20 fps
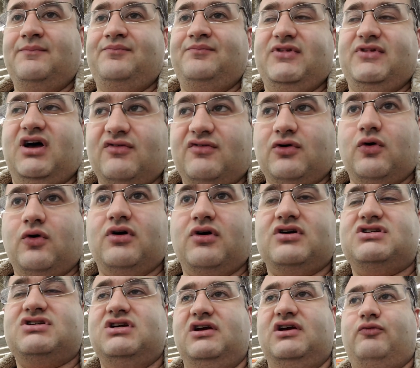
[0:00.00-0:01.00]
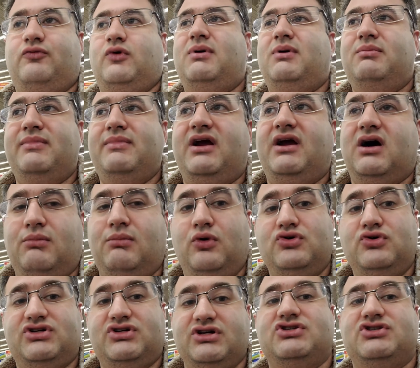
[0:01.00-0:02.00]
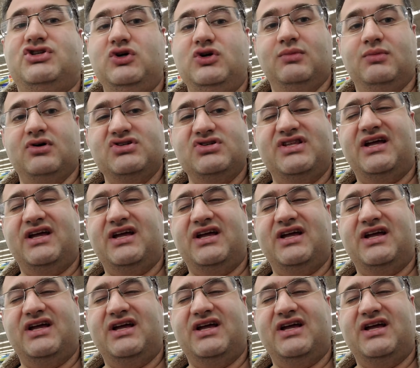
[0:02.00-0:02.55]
Of course, if women make up most consumers,